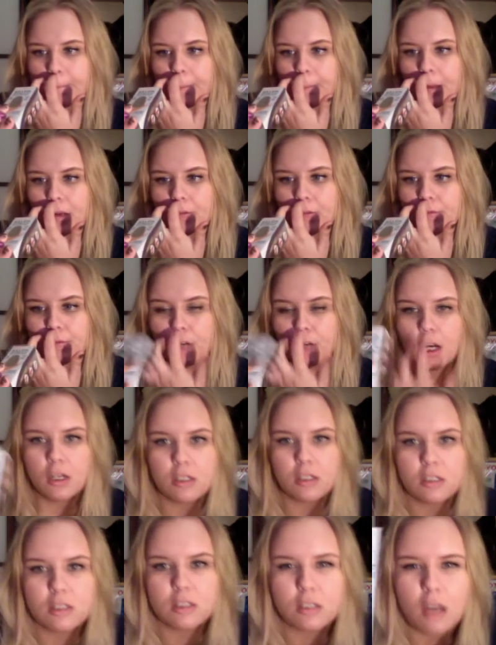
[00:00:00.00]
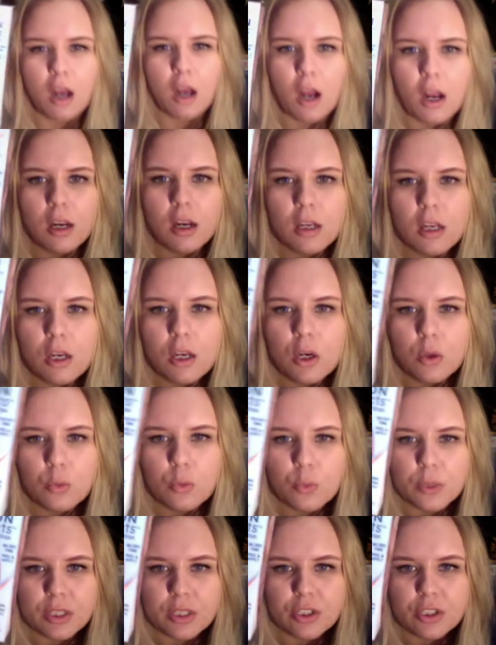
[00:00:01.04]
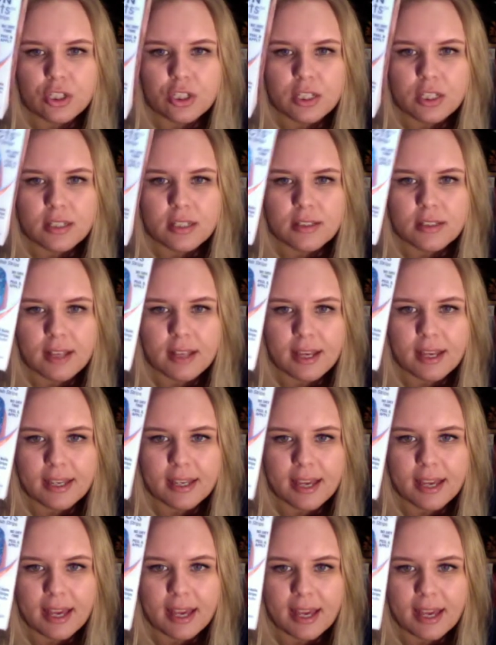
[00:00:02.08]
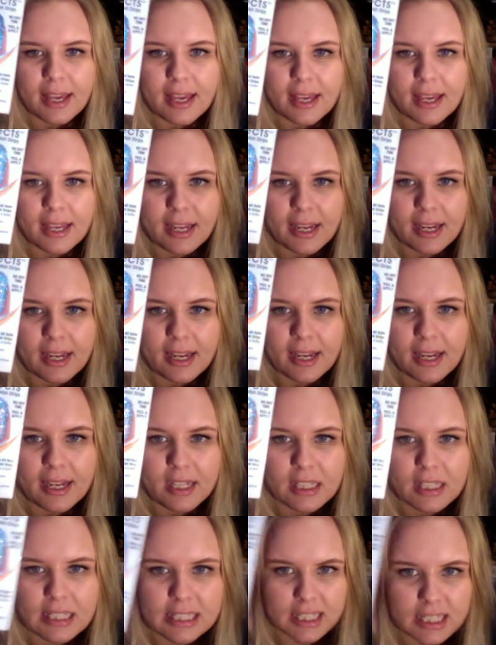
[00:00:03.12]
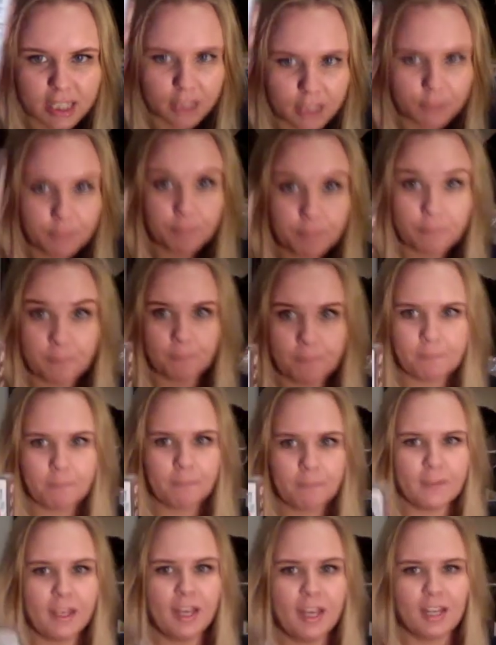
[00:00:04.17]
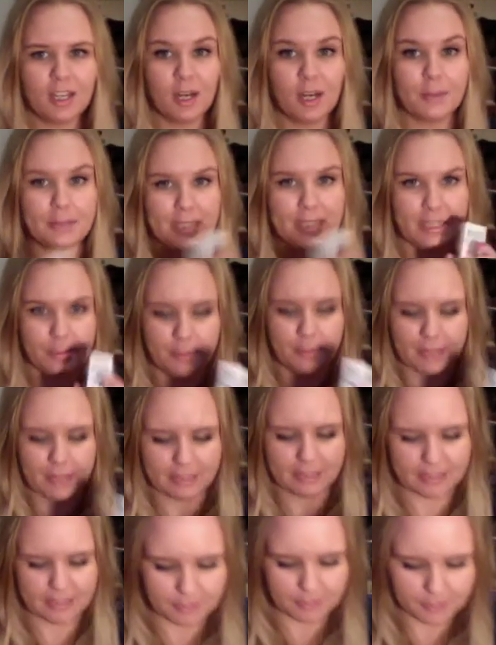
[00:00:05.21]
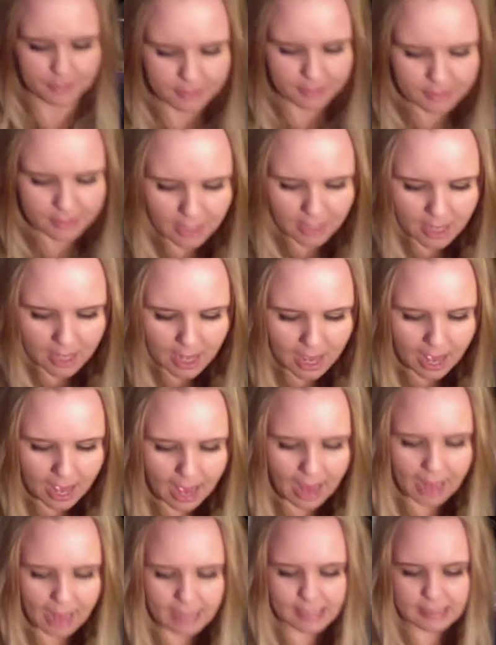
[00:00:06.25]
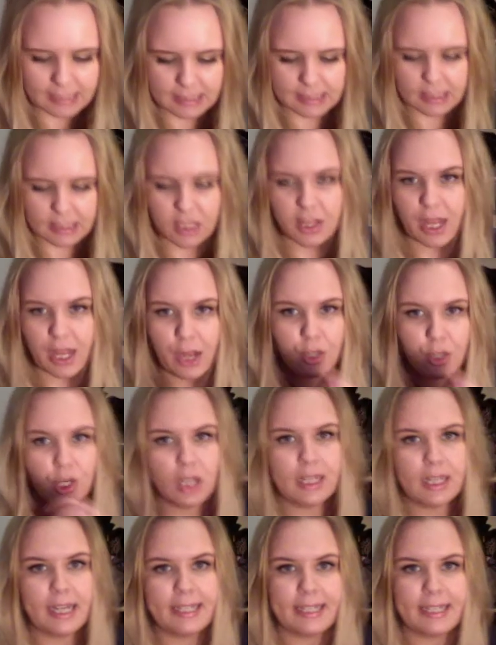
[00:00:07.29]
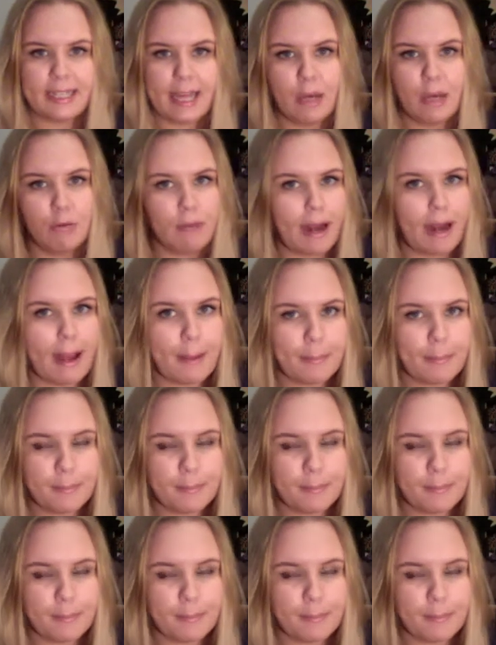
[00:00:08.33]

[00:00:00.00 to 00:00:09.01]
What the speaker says: Frock Star, which is like a glitter. Can't wait to apply these ones. And they are not like a nail wrap